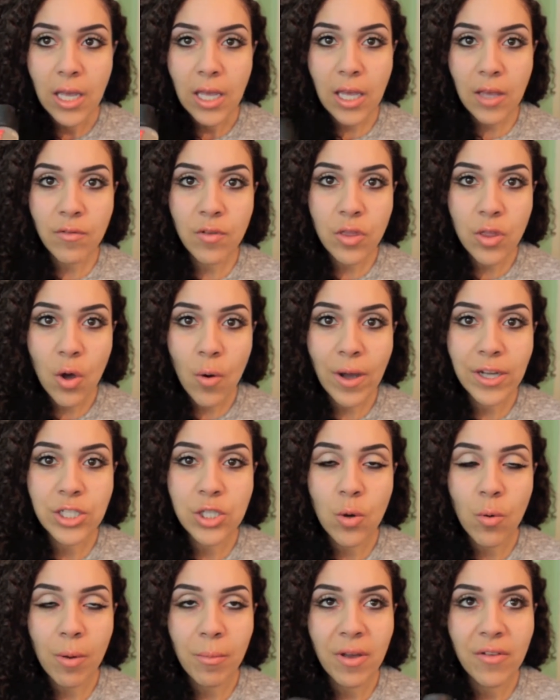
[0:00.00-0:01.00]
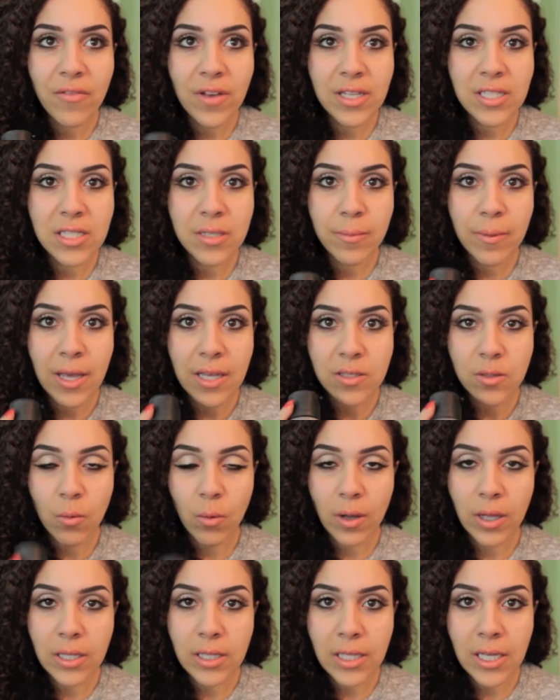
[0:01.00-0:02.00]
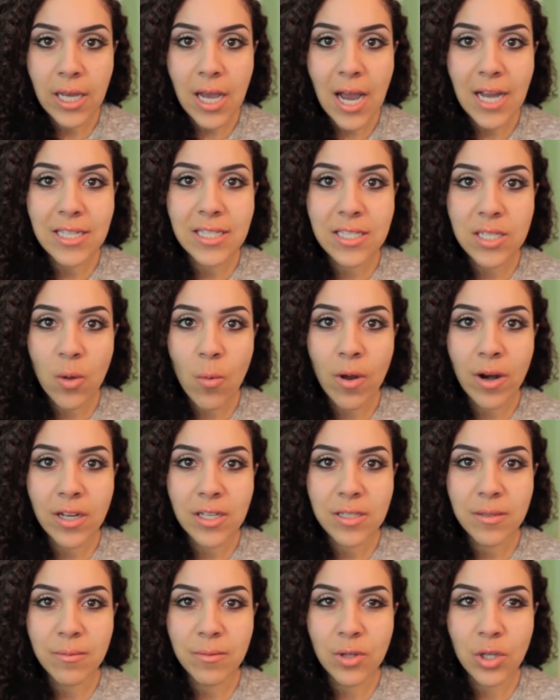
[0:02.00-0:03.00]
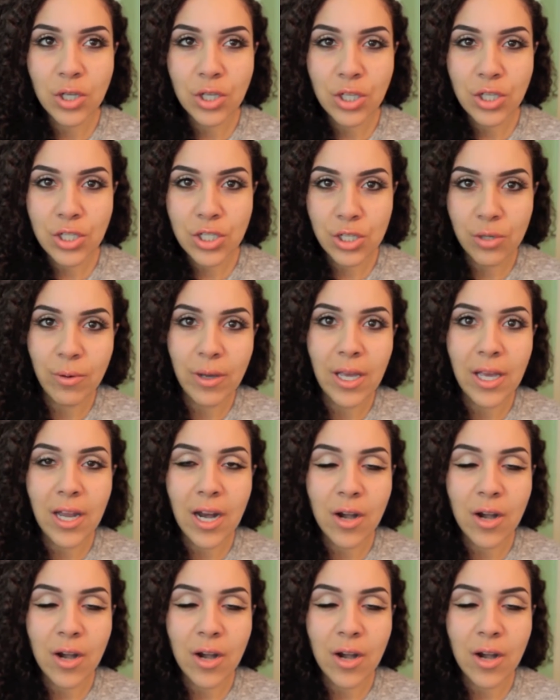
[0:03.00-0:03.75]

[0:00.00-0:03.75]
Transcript: even though I don't want my face to be as oily, I still want it to look dewy.